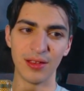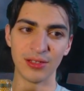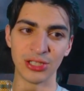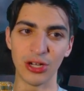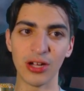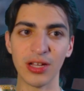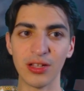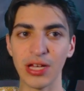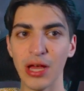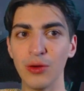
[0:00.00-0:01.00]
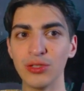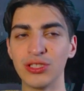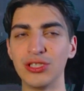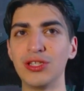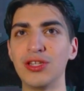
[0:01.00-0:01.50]
Starkiller goes
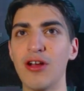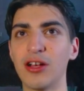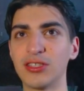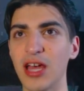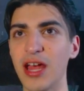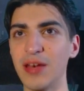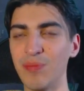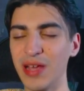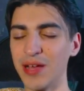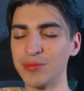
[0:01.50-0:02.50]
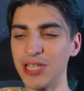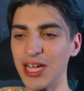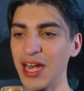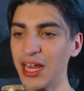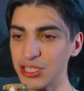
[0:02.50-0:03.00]
to the dark side and becomes
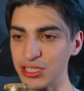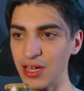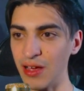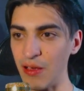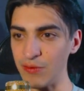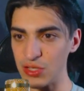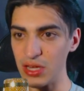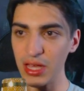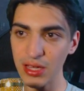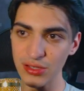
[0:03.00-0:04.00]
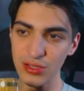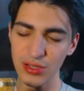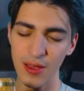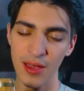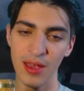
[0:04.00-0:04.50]
like an agent of Sidious,